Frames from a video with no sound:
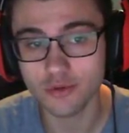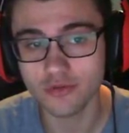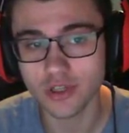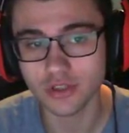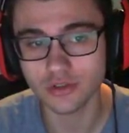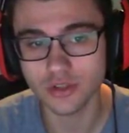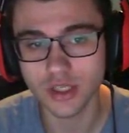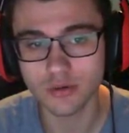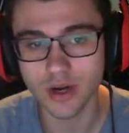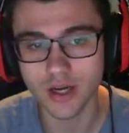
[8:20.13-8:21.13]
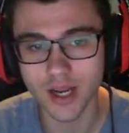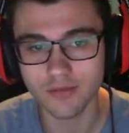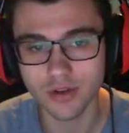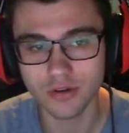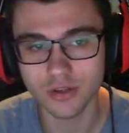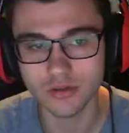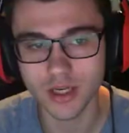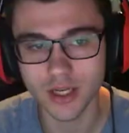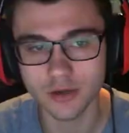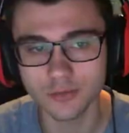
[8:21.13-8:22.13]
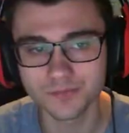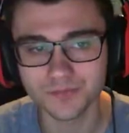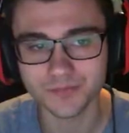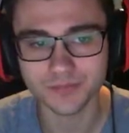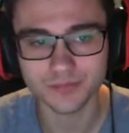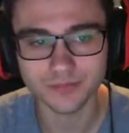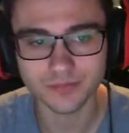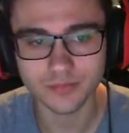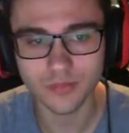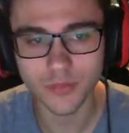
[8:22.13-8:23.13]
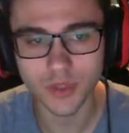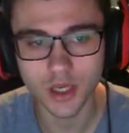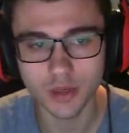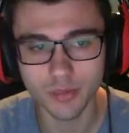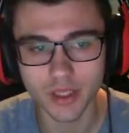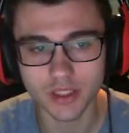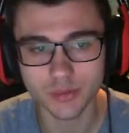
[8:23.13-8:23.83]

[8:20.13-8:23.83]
refreshing. So you see we're at 9 Furies right now. Uh, bait the